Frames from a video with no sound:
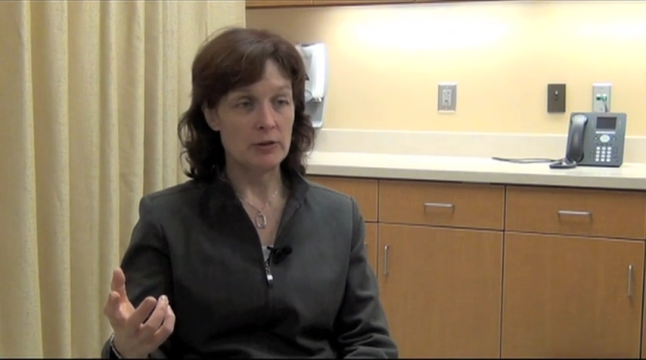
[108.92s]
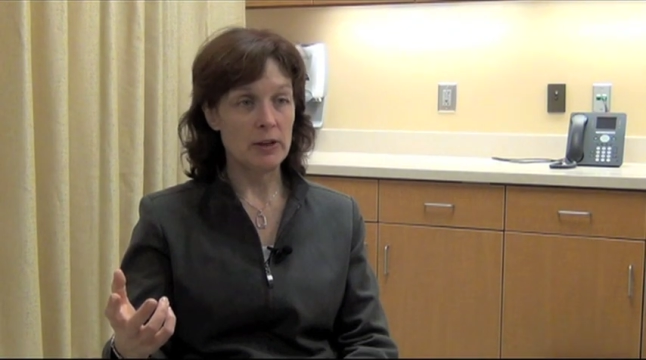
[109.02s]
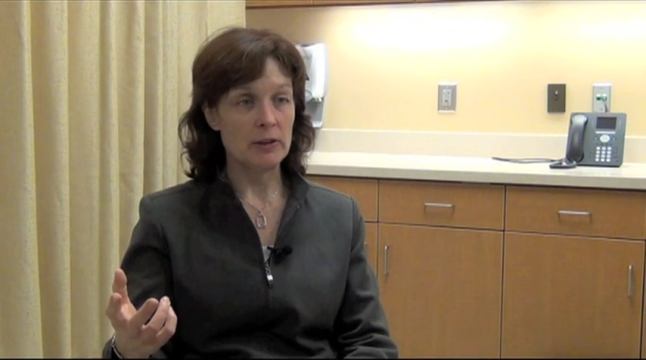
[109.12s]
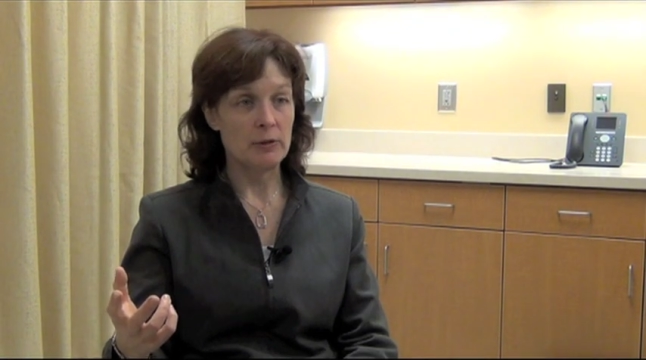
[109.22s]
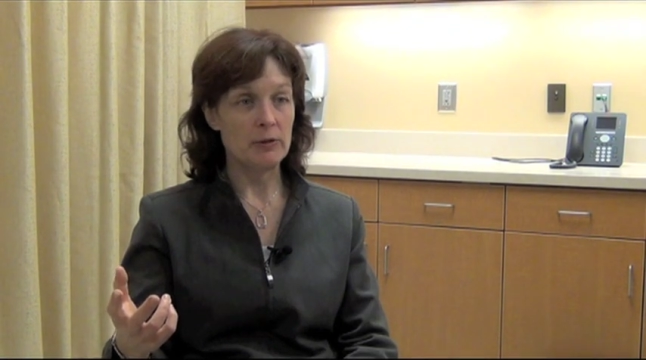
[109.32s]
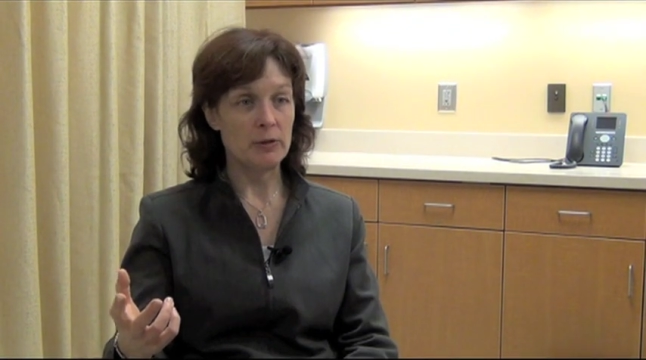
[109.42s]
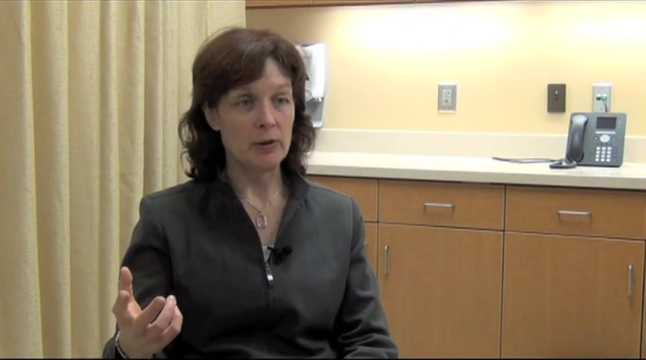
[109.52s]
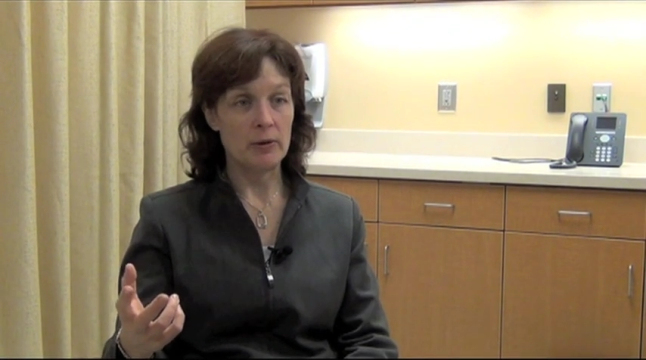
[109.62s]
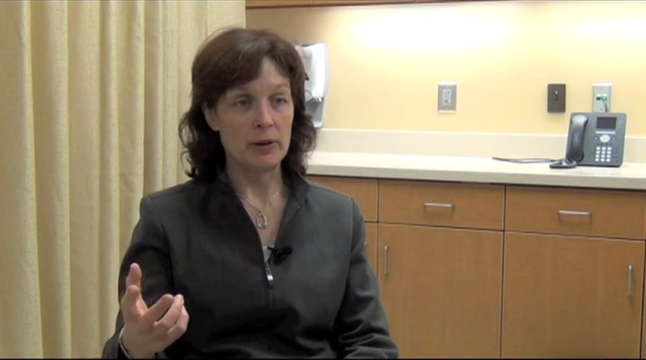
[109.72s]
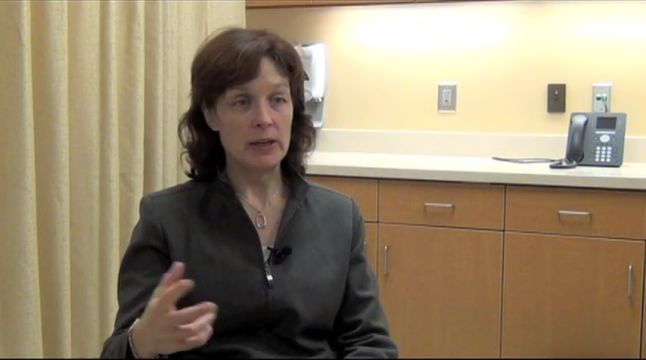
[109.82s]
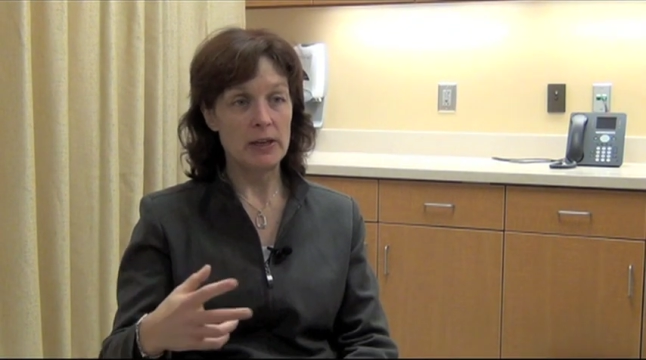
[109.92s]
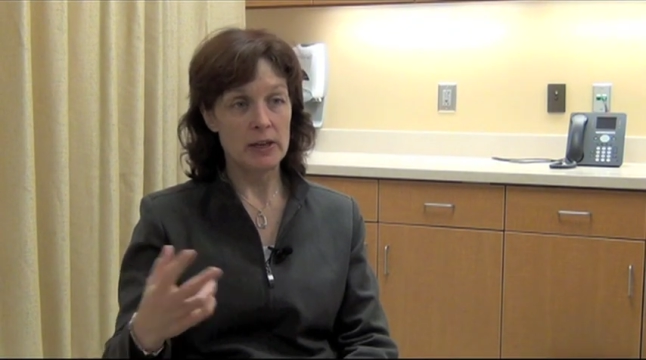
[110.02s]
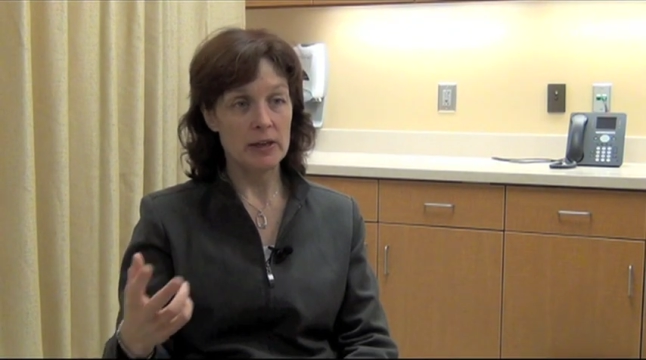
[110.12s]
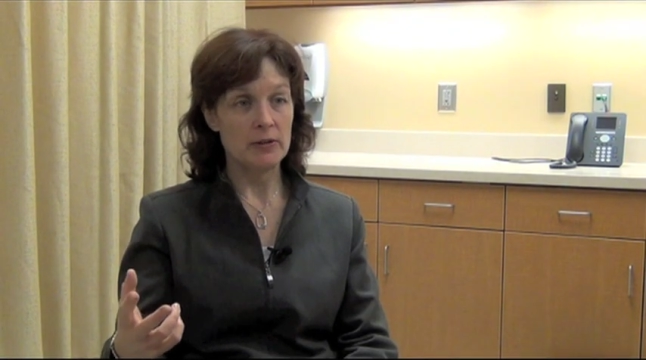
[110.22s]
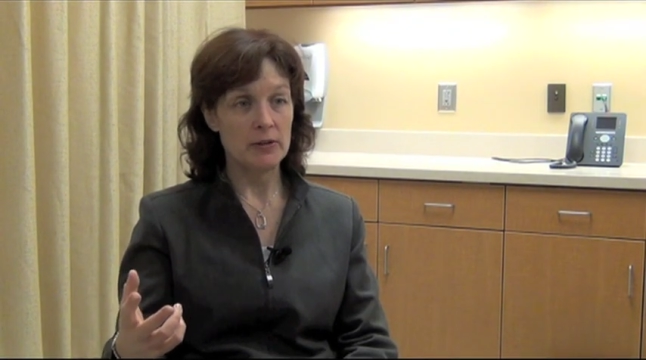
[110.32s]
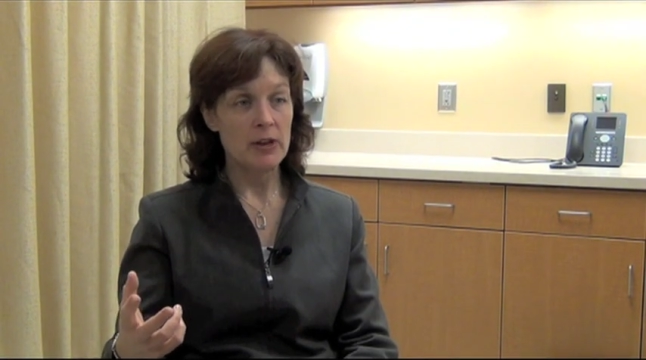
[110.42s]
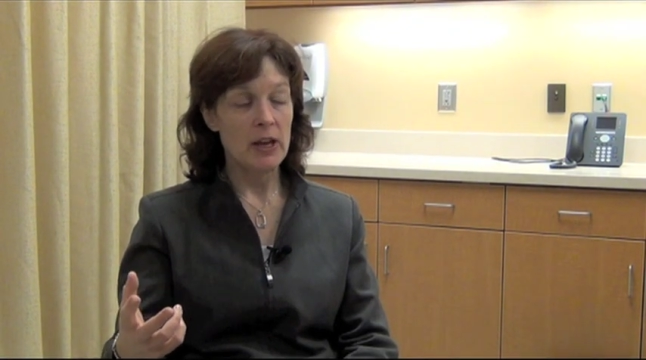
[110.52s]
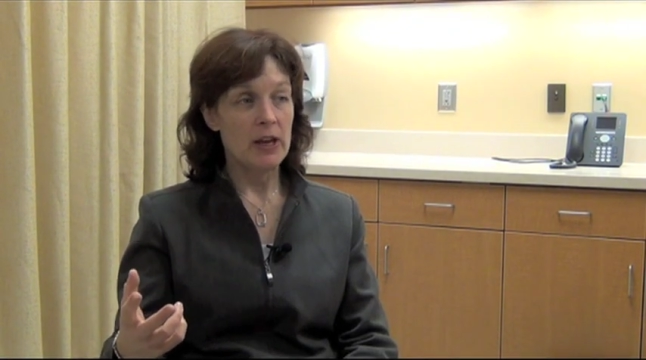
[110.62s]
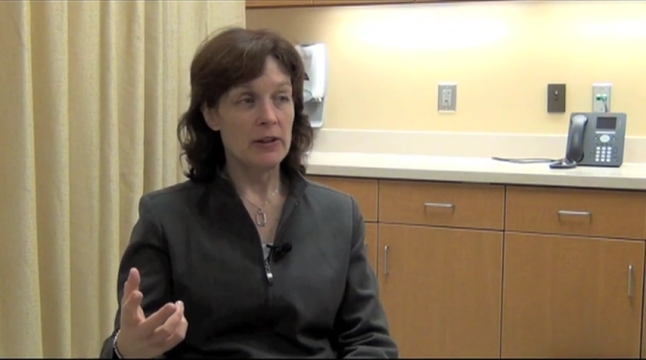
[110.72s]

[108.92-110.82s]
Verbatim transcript: you're dealing with growing kids,